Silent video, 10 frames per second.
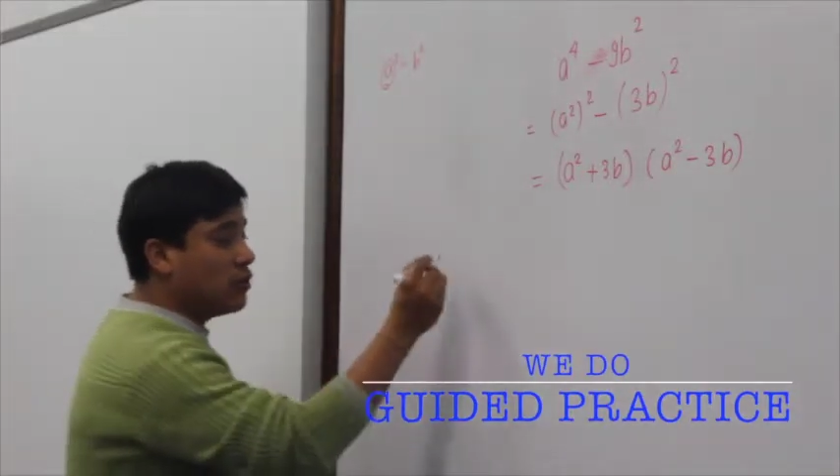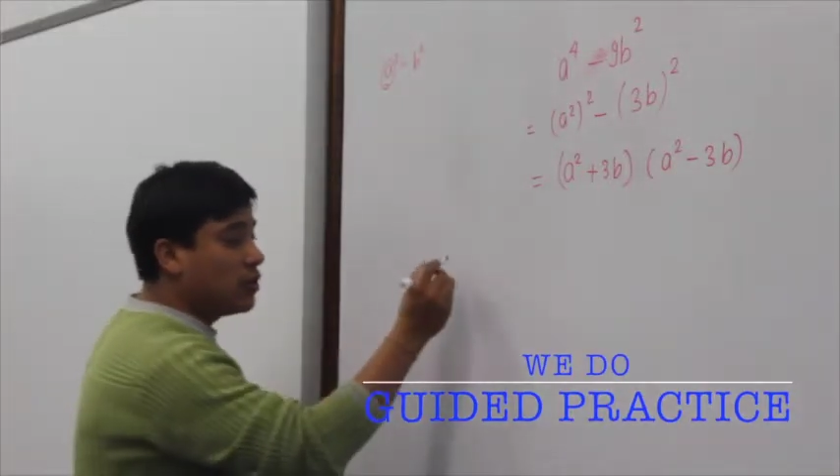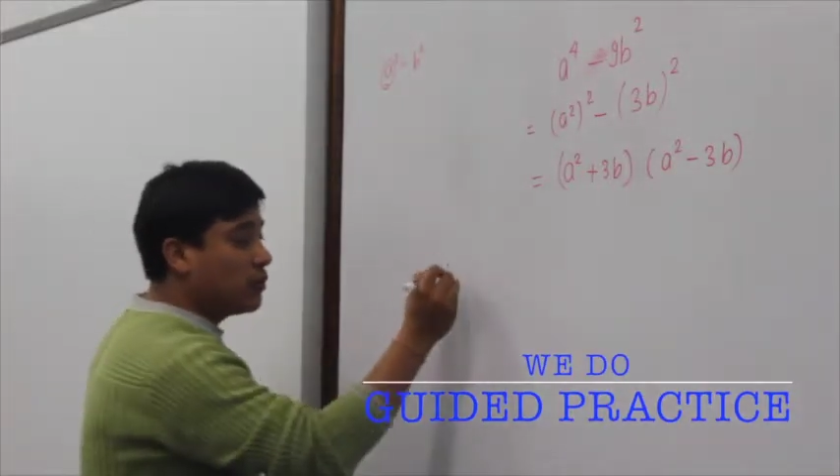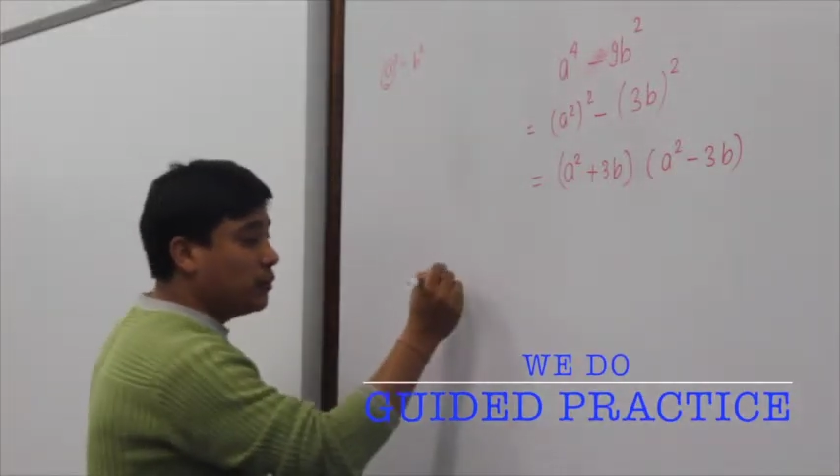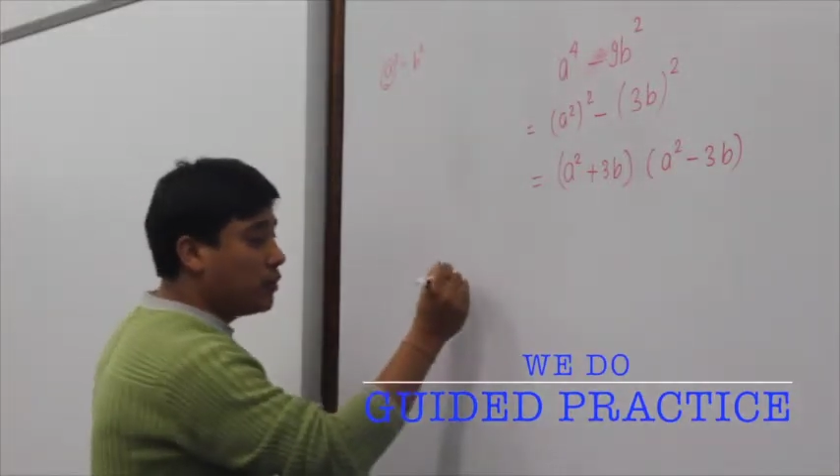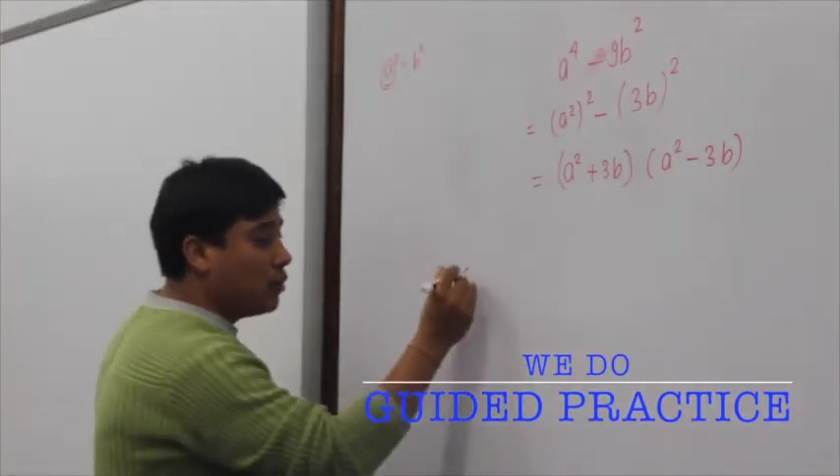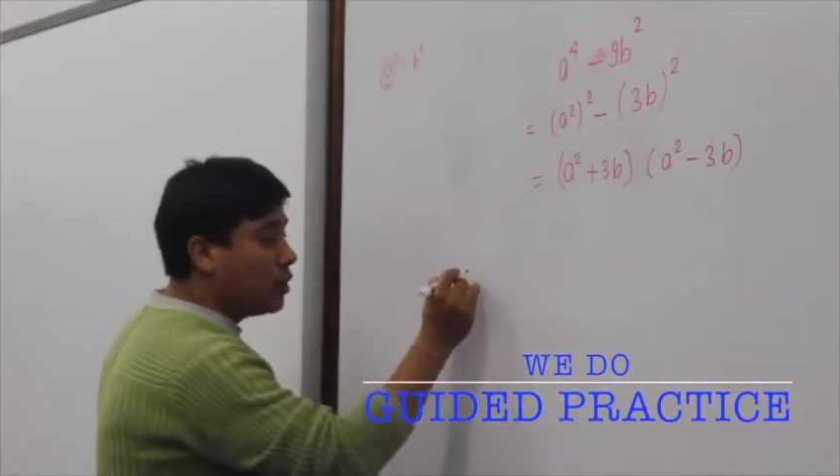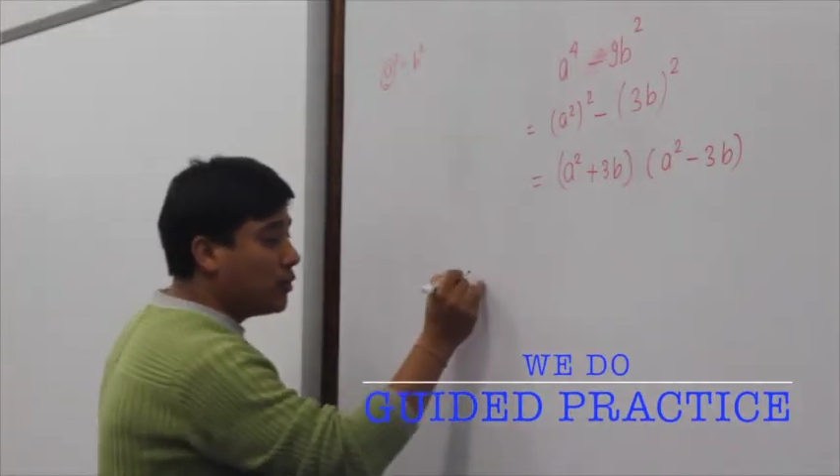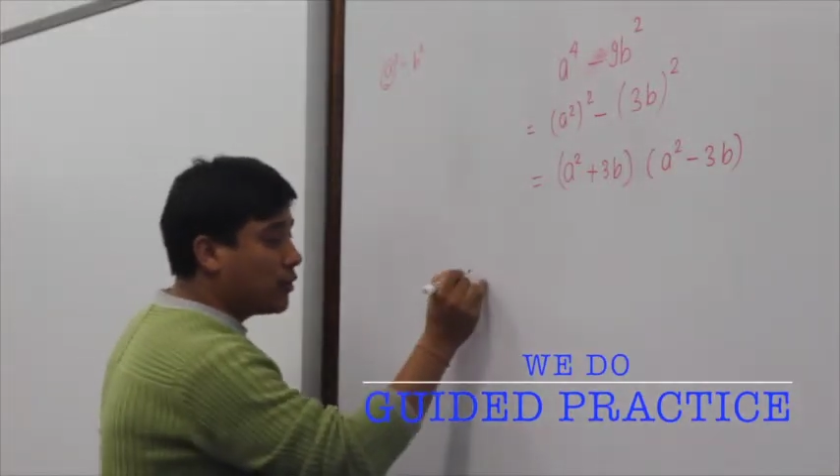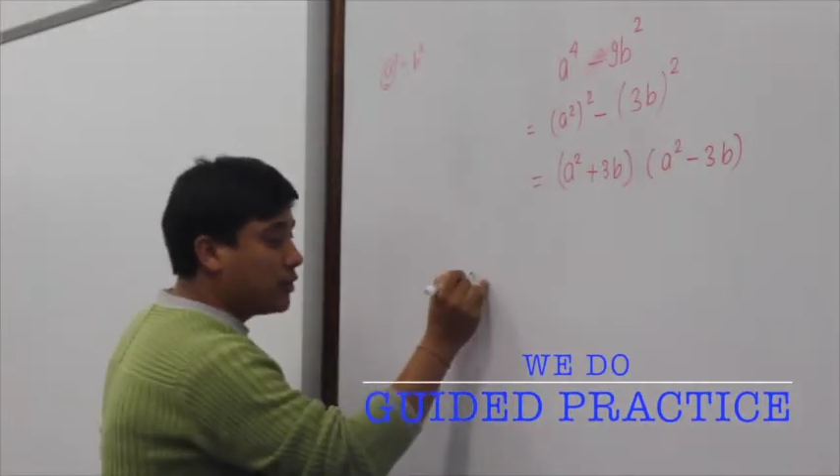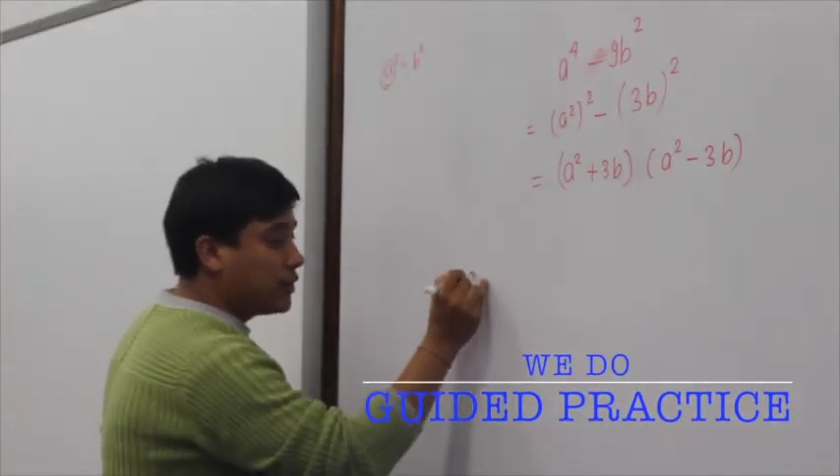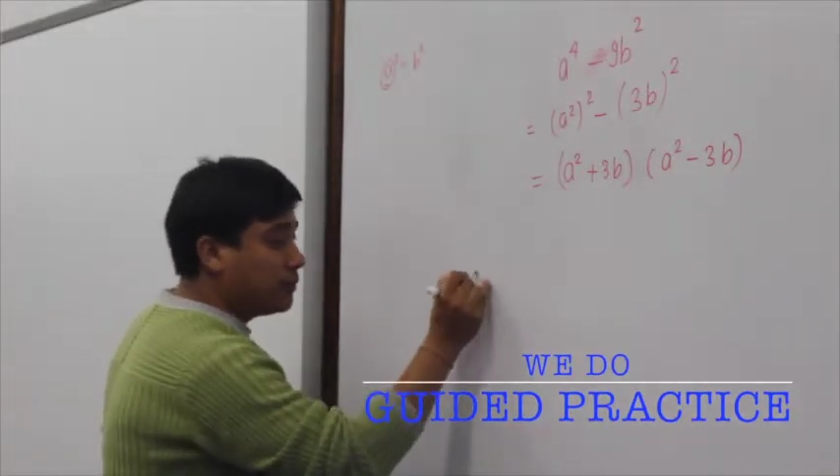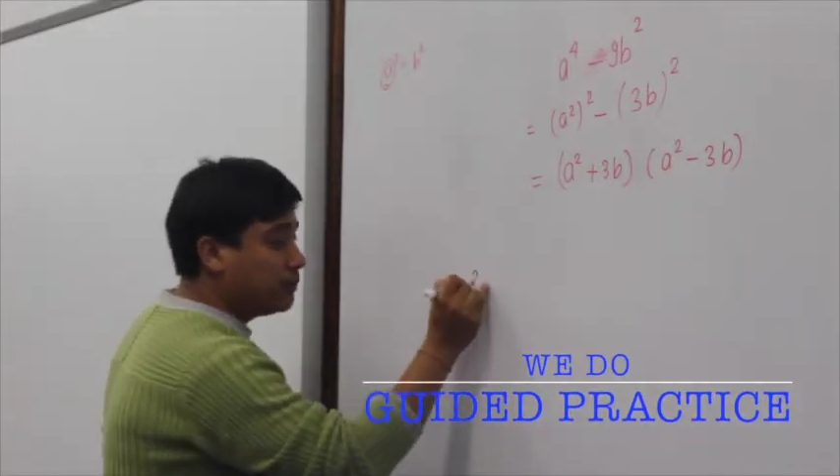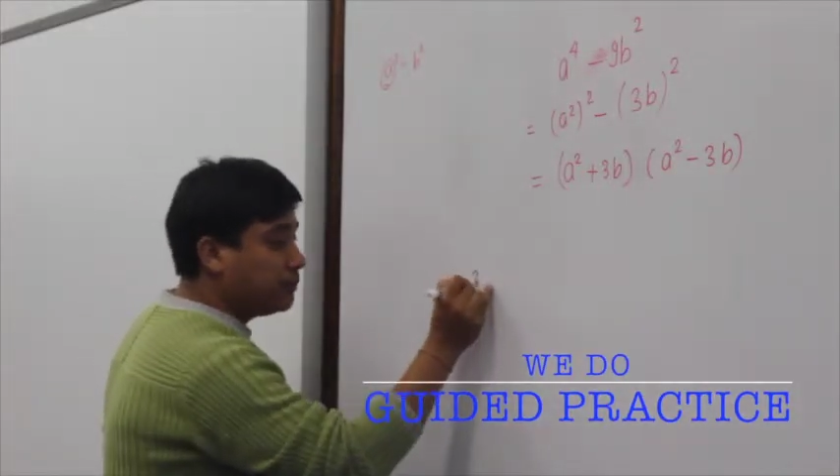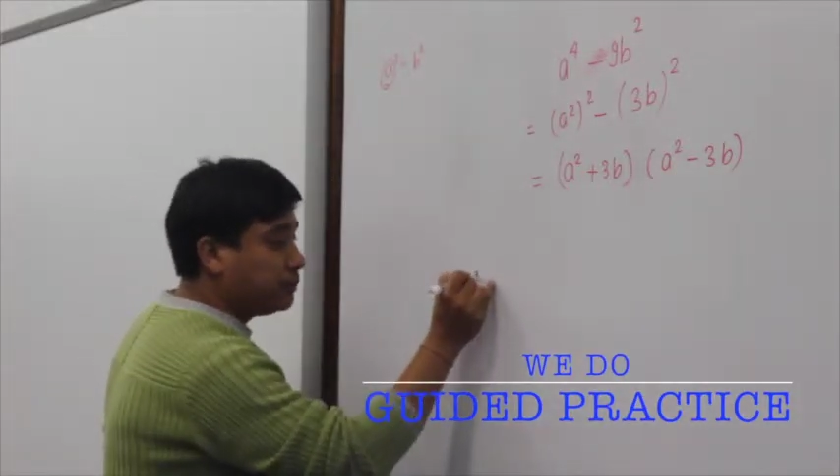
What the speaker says: one more question.